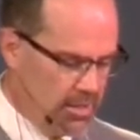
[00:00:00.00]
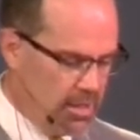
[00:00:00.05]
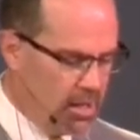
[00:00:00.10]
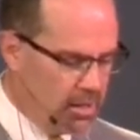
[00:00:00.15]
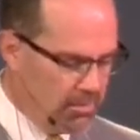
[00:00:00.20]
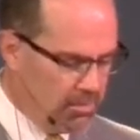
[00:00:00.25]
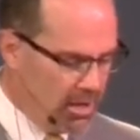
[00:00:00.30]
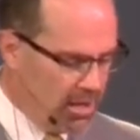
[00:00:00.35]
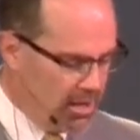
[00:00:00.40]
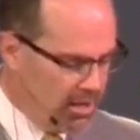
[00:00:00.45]

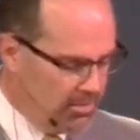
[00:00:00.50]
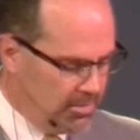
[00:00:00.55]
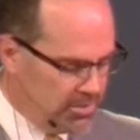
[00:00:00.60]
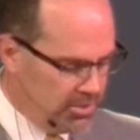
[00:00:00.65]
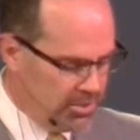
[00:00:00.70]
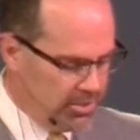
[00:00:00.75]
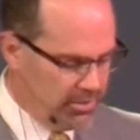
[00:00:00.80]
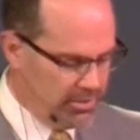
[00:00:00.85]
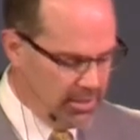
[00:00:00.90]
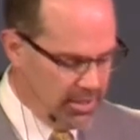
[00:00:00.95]
Young
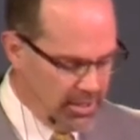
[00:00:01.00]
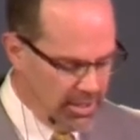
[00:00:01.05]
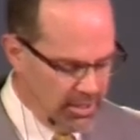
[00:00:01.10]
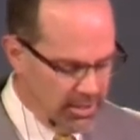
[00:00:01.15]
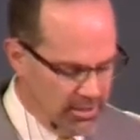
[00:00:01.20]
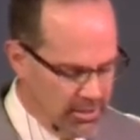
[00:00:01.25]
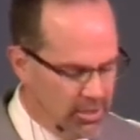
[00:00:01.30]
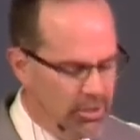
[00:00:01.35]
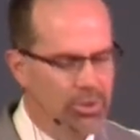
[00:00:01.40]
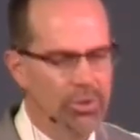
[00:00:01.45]
moms, you
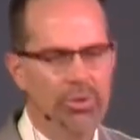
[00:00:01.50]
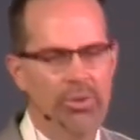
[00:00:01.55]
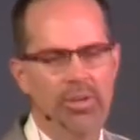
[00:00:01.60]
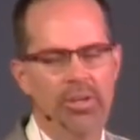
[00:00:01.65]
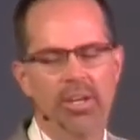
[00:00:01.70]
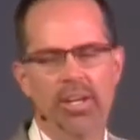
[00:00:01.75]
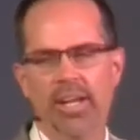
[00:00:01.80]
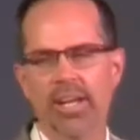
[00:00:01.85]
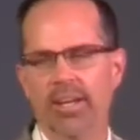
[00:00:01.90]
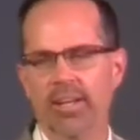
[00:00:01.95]
need the
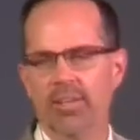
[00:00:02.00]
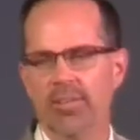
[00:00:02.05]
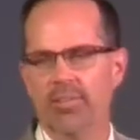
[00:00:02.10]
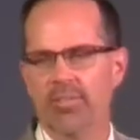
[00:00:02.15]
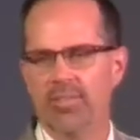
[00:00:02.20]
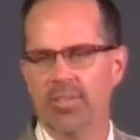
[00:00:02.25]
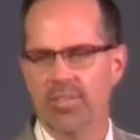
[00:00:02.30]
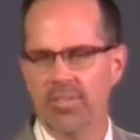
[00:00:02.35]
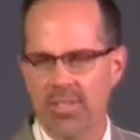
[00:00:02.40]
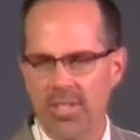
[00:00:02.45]
older
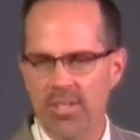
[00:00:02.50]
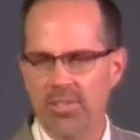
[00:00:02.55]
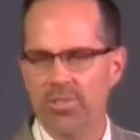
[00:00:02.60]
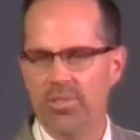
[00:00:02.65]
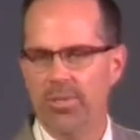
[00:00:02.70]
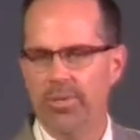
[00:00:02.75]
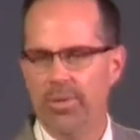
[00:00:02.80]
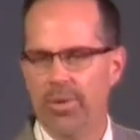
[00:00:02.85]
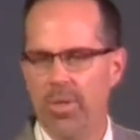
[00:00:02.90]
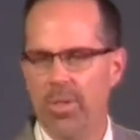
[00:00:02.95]
ladies to
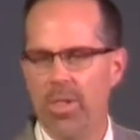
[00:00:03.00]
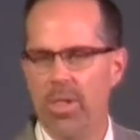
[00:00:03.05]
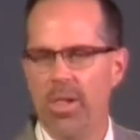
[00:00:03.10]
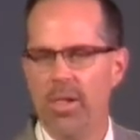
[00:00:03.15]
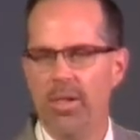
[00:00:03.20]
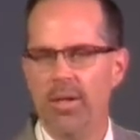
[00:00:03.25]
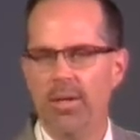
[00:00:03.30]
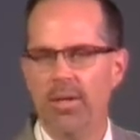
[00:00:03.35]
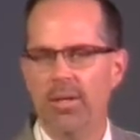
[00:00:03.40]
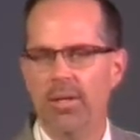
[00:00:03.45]
teach you.
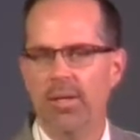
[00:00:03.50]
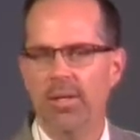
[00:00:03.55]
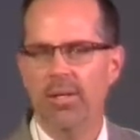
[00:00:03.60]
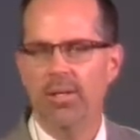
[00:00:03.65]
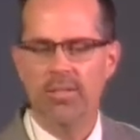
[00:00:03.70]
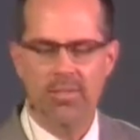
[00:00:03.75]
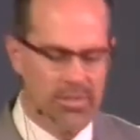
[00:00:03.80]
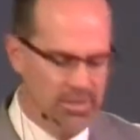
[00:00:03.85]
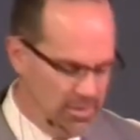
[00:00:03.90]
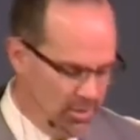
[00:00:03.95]

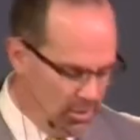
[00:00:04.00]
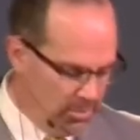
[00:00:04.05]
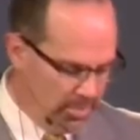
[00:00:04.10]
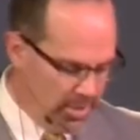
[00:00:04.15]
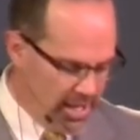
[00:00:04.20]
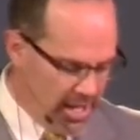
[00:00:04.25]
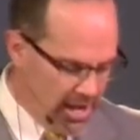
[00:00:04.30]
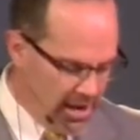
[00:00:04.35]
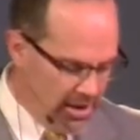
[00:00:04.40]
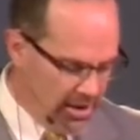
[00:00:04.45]
And so
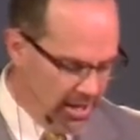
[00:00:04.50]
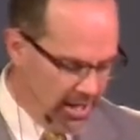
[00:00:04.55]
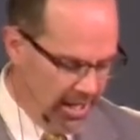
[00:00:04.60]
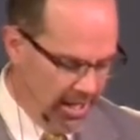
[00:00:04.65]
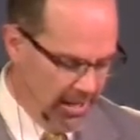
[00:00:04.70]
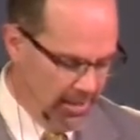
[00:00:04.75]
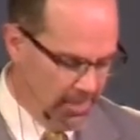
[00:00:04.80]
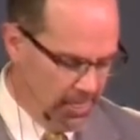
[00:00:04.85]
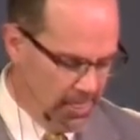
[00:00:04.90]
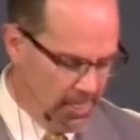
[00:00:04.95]
don't be
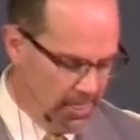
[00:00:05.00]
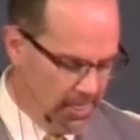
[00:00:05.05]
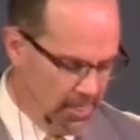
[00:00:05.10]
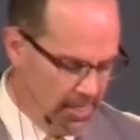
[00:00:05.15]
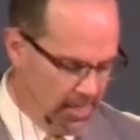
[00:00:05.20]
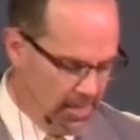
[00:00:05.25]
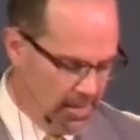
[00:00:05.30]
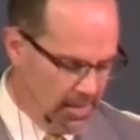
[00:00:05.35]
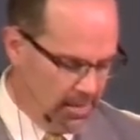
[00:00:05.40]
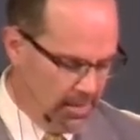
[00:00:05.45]
arrogant.
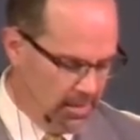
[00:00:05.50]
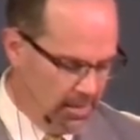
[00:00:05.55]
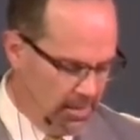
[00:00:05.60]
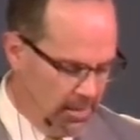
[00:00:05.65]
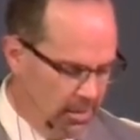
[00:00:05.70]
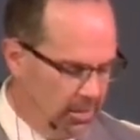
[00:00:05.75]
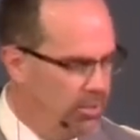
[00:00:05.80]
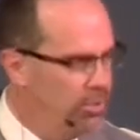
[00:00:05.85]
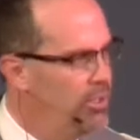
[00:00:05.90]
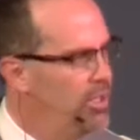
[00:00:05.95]

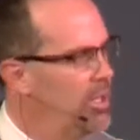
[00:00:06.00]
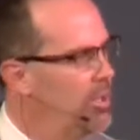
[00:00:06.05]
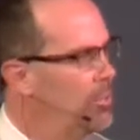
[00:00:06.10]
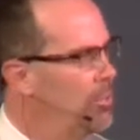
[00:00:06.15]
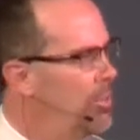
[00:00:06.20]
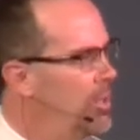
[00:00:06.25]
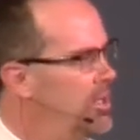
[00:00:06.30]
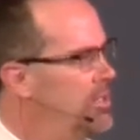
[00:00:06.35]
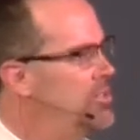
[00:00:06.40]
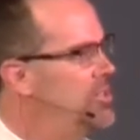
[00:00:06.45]
You
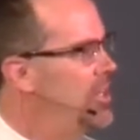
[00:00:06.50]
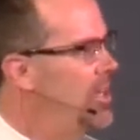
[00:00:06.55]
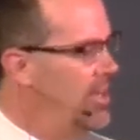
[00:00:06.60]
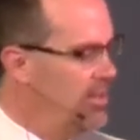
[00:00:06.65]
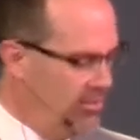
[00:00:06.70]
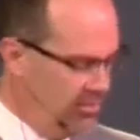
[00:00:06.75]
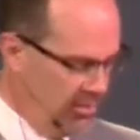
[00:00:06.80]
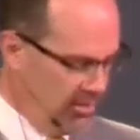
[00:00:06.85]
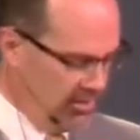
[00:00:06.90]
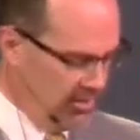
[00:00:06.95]
get one
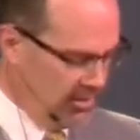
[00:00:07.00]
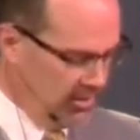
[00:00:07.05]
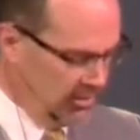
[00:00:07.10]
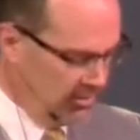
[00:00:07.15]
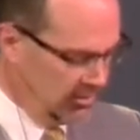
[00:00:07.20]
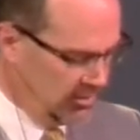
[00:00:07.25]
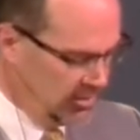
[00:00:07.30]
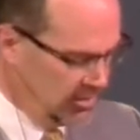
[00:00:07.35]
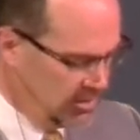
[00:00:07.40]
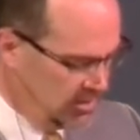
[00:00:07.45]
chance at
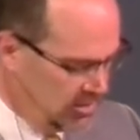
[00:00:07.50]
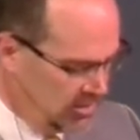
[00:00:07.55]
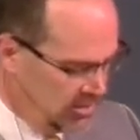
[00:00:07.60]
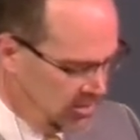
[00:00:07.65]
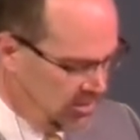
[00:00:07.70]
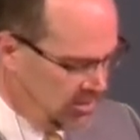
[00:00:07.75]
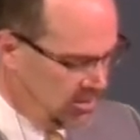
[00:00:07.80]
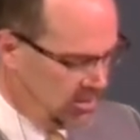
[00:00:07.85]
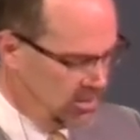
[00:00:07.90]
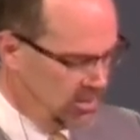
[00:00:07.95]
this.
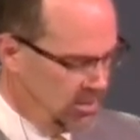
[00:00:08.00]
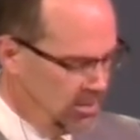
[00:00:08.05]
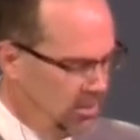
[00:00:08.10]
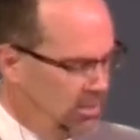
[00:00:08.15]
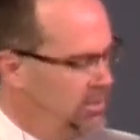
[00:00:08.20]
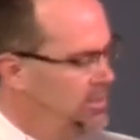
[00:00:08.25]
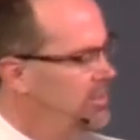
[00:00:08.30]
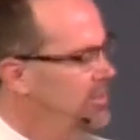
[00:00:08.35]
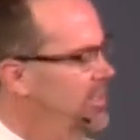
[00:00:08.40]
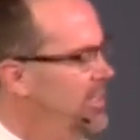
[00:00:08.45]

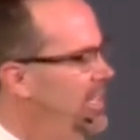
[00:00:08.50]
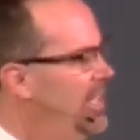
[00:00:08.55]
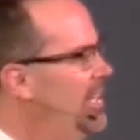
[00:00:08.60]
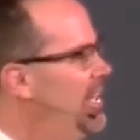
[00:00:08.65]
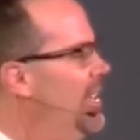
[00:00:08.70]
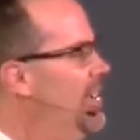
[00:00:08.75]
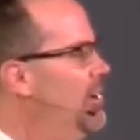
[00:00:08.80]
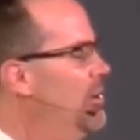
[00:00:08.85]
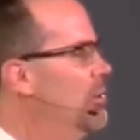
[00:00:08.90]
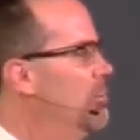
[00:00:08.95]

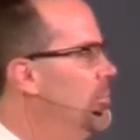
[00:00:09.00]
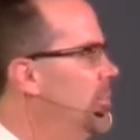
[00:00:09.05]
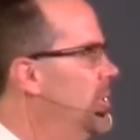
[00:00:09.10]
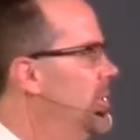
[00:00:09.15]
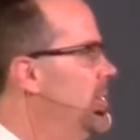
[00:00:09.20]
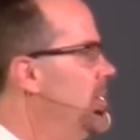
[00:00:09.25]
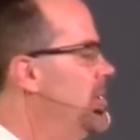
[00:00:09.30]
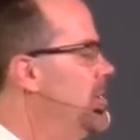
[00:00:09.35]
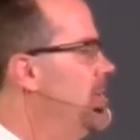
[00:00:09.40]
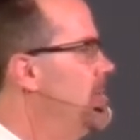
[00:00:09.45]
Get
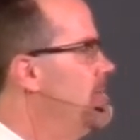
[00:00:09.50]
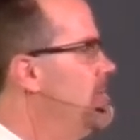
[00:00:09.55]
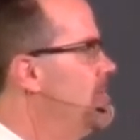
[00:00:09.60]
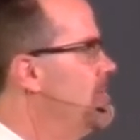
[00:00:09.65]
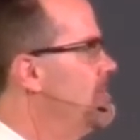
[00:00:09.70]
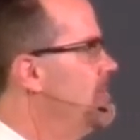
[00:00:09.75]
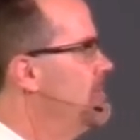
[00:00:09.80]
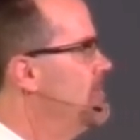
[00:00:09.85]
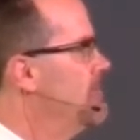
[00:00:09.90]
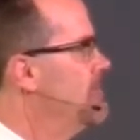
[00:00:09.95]
help.
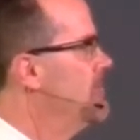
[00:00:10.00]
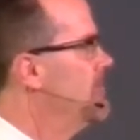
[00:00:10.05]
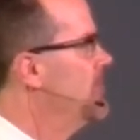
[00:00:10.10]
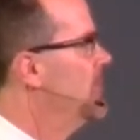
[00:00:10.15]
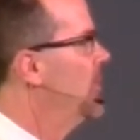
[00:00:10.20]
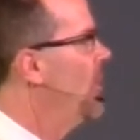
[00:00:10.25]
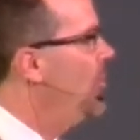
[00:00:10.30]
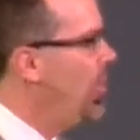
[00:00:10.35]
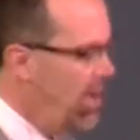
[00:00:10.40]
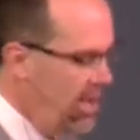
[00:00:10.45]

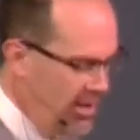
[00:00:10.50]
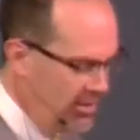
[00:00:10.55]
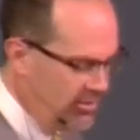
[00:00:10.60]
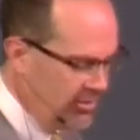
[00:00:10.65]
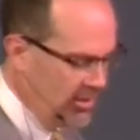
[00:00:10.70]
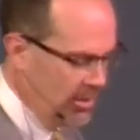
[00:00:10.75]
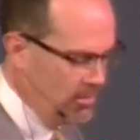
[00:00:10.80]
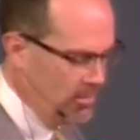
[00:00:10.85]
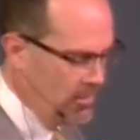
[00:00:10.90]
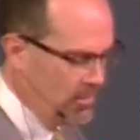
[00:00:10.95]
Go
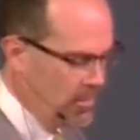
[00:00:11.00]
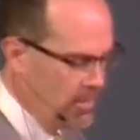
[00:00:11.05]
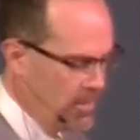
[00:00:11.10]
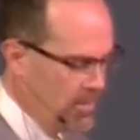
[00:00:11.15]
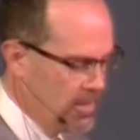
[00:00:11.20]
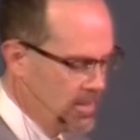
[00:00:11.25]
ask them.